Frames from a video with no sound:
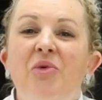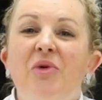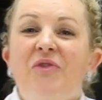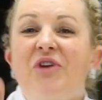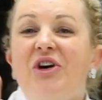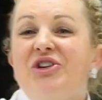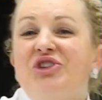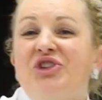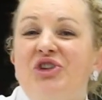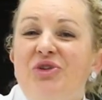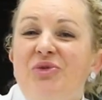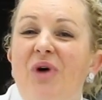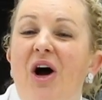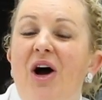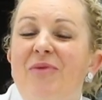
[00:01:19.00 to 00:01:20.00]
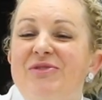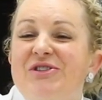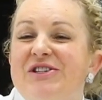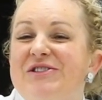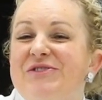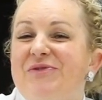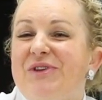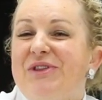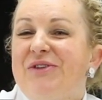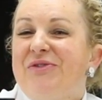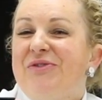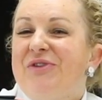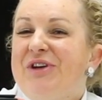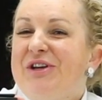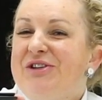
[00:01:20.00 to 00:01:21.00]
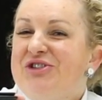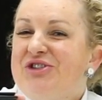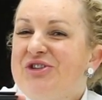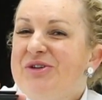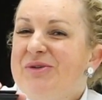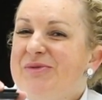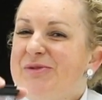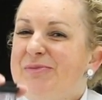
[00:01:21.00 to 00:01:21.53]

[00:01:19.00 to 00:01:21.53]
We've got two options with the feed tube